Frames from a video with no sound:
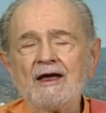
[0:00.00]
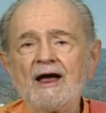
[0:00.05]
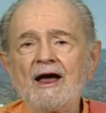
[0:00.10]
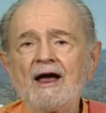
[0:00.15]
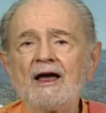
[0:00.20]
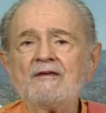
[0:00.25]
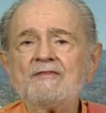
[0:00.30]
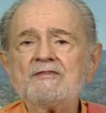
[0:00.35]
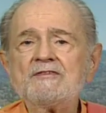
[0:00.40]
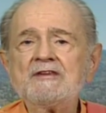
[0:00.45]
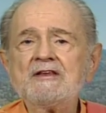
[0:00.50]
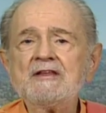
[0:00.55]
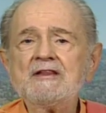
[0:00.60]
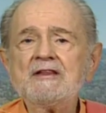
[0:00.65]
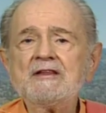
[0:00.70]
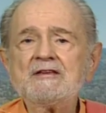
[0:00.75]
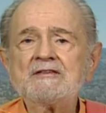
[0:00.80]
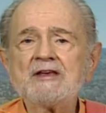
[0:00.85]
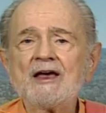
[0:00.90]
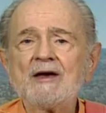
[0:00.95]
I've
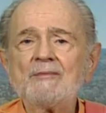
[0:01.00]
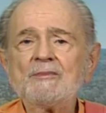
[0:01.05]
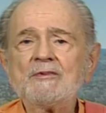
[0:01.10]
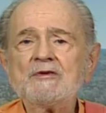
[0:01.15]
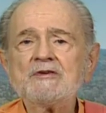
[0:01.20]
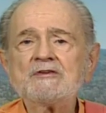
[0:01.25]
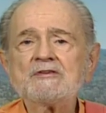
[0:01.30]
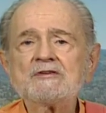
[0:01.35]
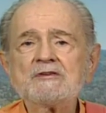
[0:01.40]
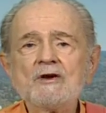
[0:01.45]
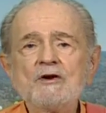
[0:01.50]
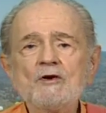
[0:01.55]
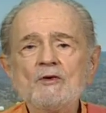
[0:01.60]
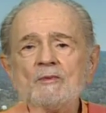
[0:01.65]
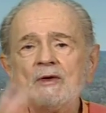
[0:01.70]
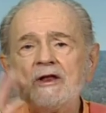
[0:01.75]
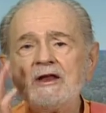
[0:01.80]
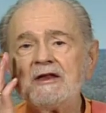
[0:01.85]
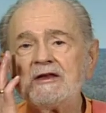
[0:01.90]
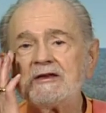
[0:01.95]
seen this happen so
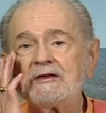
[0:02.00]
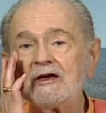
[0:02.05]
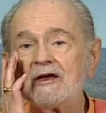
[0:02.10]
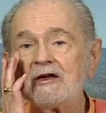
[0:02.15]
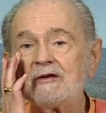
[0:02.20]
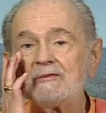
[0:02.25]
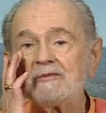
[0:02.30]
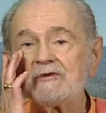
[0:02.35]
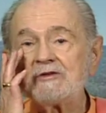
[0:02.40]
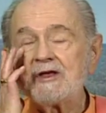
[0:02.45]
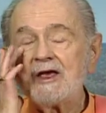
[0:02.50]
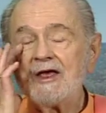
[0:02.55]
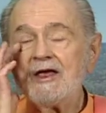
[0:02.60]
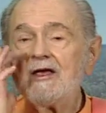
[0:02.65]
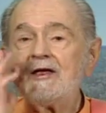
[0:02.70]
many times.